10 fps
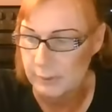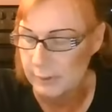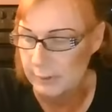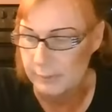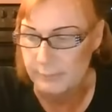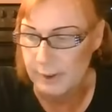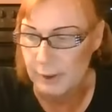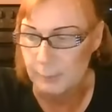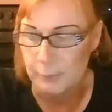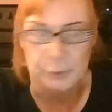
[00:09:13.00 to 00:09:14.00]

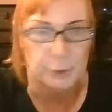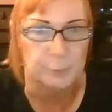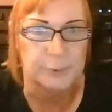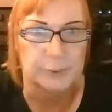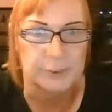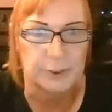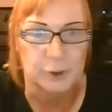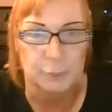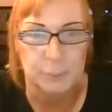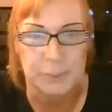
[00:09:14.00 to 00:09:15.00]
Animals are the best thing on
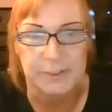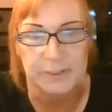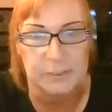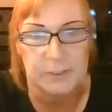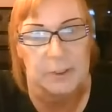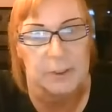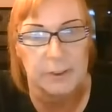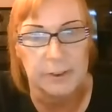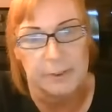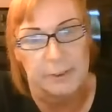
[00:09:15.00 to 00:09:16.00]
this planet,
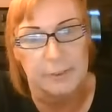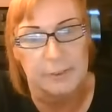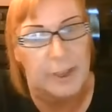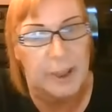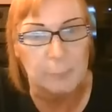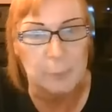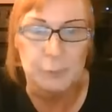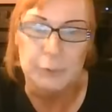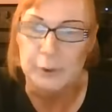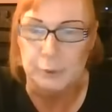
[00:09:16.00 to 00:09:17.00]
and
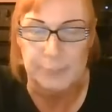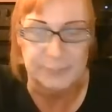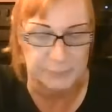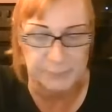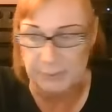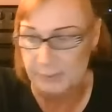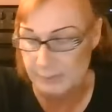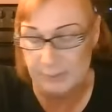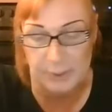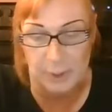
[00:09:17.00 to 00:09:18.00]
animals, especially dogs,
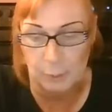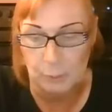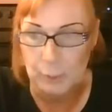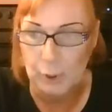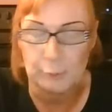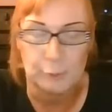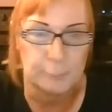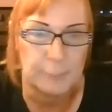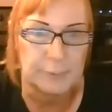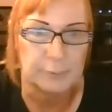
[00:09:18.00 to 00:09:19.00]
will always
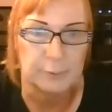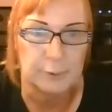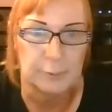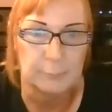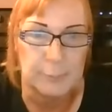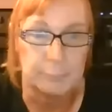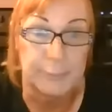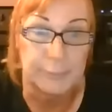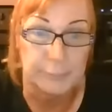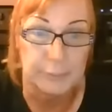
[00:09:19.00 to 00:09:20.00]
be
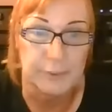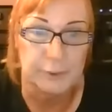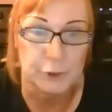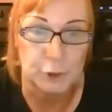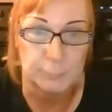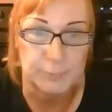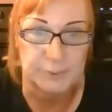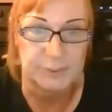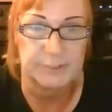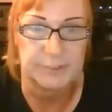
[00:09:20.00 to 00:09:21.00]
better than us
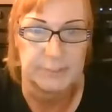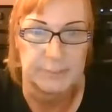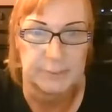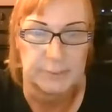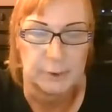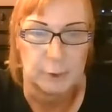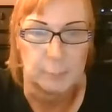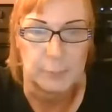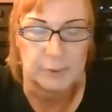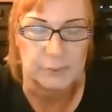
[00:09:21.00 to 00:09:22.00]
humans
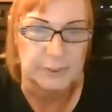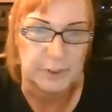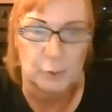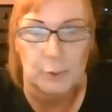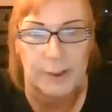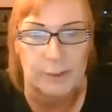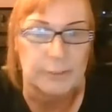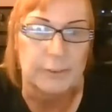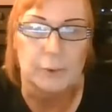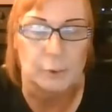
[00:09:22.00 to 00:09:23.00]
because they don't
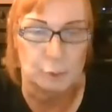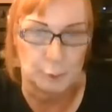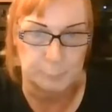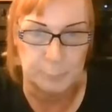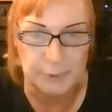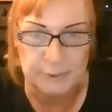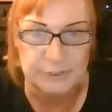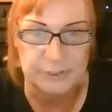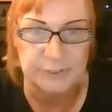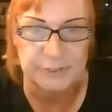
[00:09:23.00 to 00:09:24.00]
know what
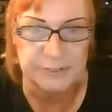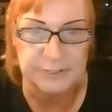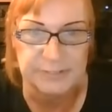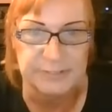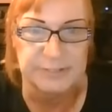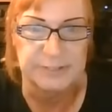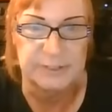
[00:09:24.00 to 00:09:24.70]
prejudice is.